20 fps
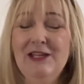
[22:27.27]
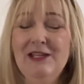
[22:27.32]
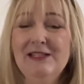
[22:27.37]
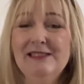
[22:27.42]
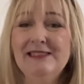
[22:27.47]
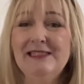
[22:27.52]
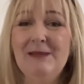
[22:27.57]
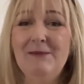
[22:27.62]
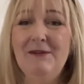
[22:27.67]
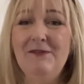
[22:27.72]

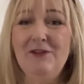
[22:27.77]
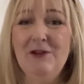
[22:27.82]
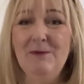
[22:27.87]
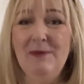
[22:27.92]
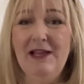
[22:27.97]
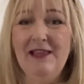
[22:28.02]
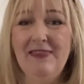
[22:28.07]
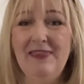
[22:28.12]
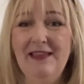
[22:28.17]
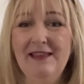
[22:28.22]
Some of you
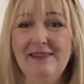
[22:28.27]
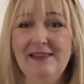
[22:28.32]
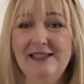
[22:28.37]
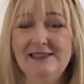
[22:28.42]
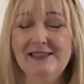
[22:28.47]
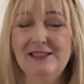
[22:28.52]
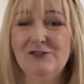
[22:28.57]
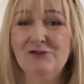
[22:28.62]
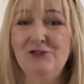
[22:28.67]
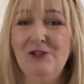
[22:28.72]
might think
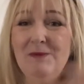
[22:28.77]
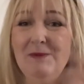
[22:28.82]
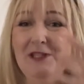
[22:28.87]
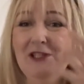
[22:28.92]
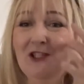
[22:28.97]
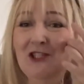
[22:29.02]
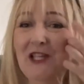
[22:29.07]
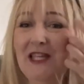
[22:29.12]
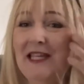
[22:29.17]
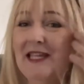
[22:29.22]
that's extremely
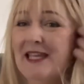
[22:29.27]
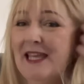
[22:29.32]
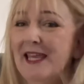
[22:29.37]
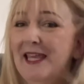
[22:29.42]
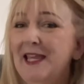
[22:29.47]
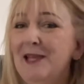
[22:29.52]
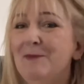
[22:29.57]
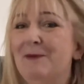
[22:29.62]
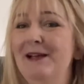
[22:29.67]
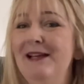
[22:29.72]

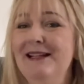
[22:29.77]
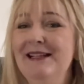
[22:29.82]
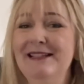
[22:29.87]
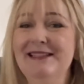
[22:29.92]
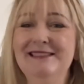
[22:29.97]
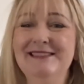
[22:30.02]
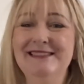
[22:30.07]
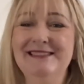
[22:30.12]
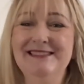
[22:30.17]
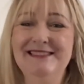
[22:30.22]
cheeky,
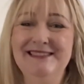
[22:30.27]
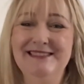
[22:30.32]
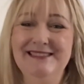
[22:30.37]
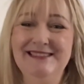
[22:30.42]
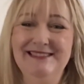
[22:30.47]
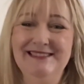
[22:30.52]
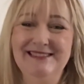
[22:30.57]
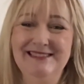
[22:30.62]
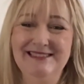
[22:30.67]
but